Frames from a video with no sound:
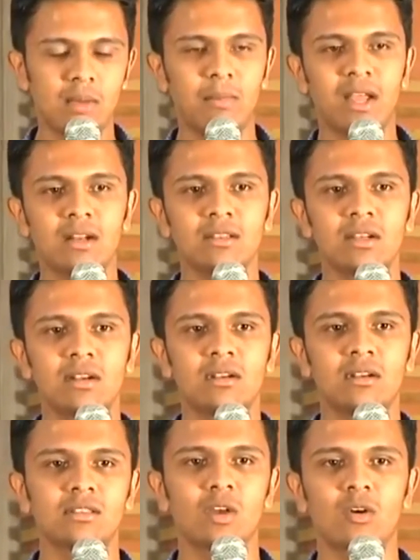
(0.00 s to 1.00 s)
a manner
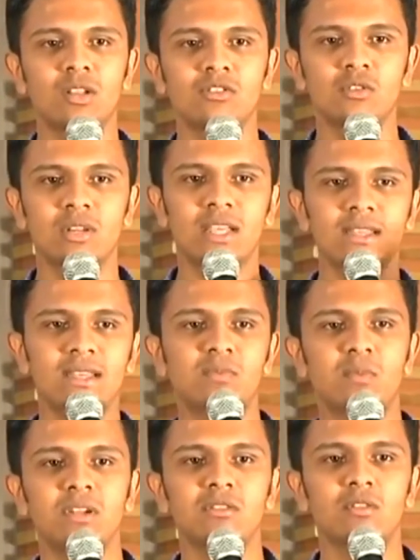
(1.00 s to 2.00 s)
that the audience should get the
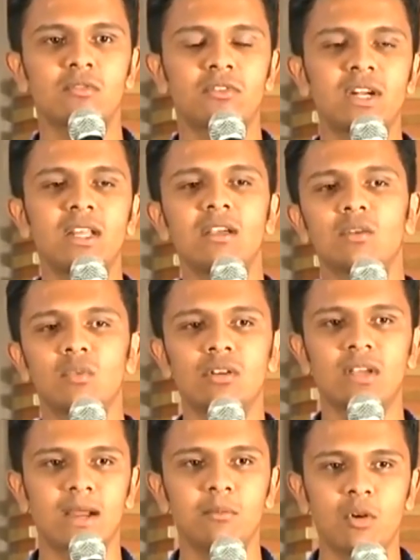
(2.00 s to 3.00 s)
experience of reading a
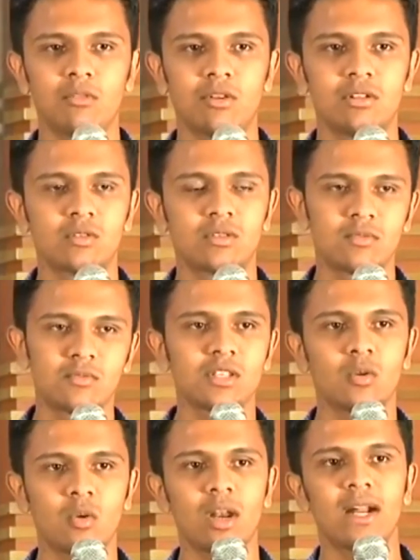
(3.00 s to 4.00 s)
good crime novel. So that
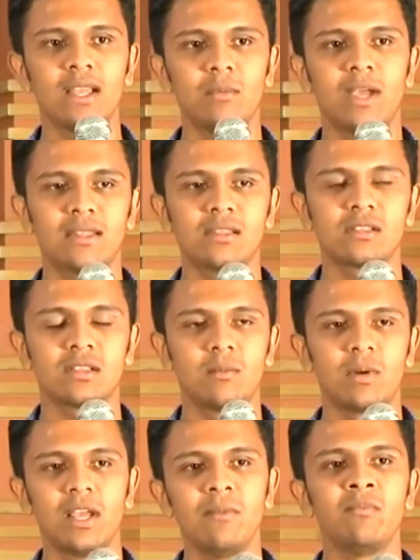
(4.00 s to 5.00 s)
was the whole idea behind the
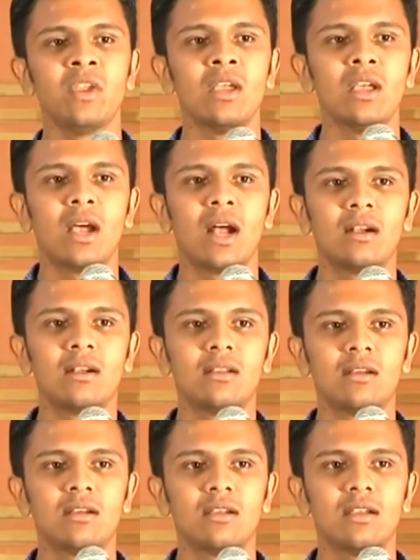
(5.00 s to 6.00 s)
screenplay.
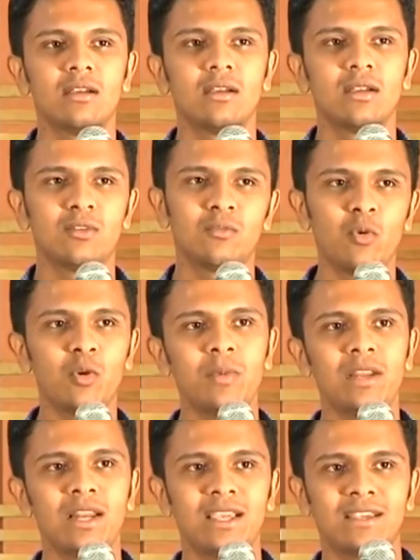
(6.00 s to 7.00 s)
And it won't
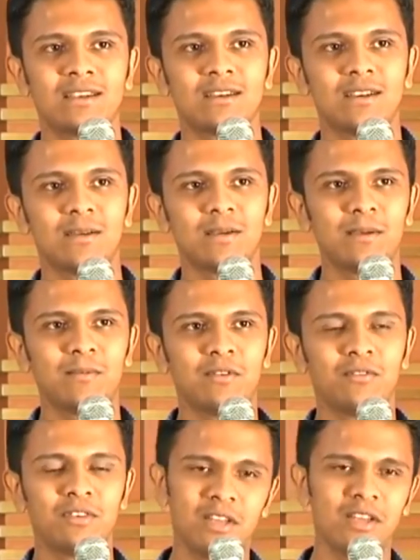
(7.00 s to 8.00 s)
be like,
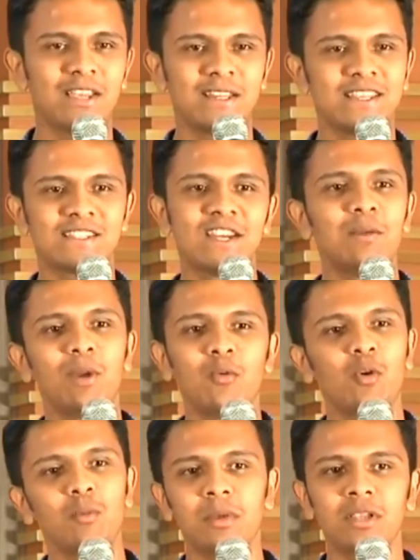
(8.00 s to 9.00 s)
the screenplay
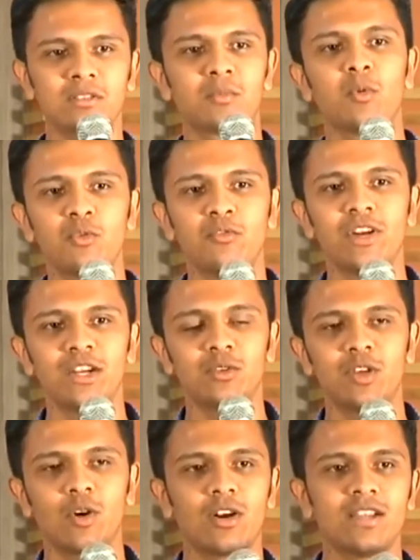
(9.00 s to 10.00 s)
won't be spoon-feeding
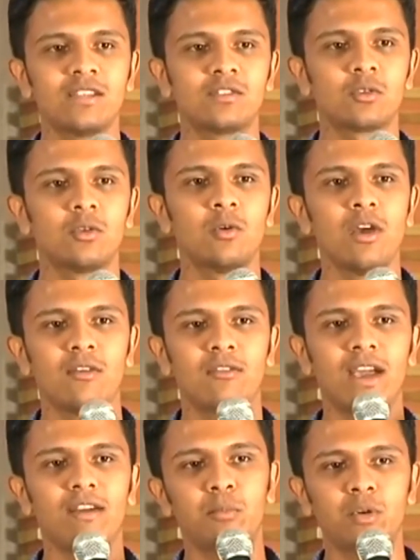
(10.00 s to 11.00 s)
to the audience. So
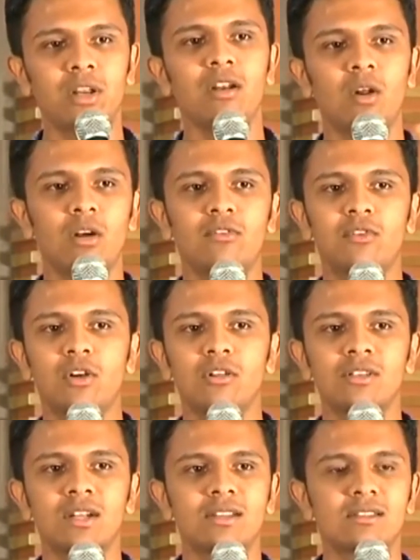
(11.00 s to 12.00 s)
we have put in a lot of
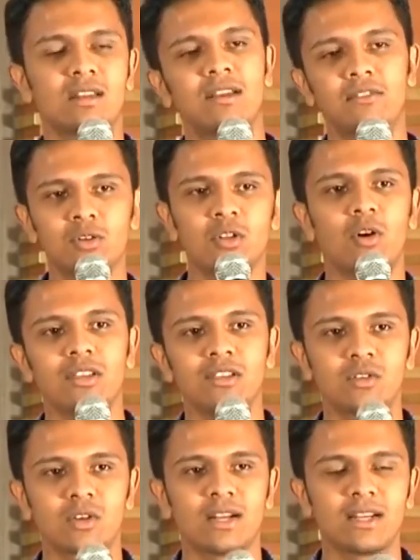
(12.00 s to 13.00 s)
dots and it's left to the
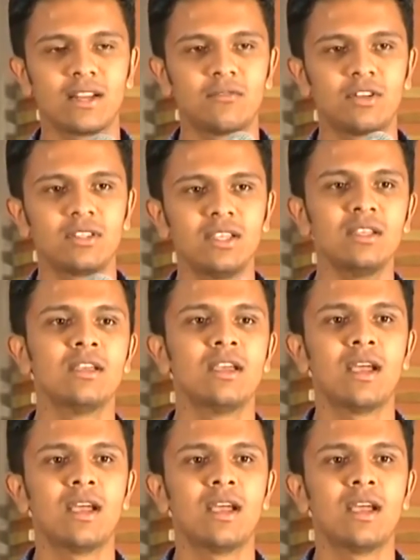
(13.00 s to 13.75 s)
audience to connect everything.